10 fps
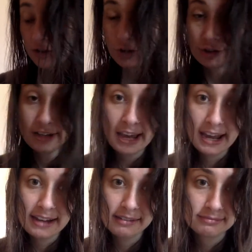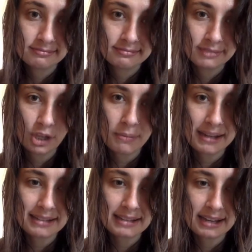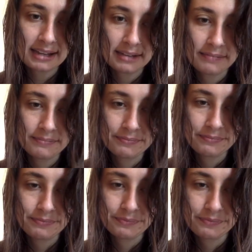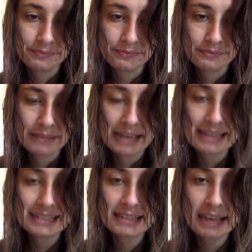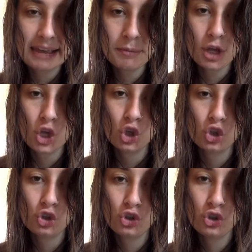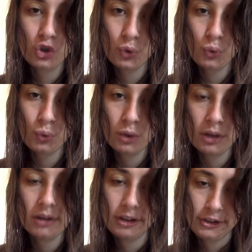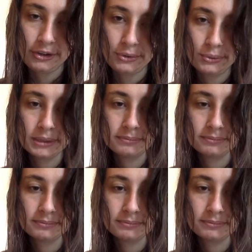a good day, you might say, same to you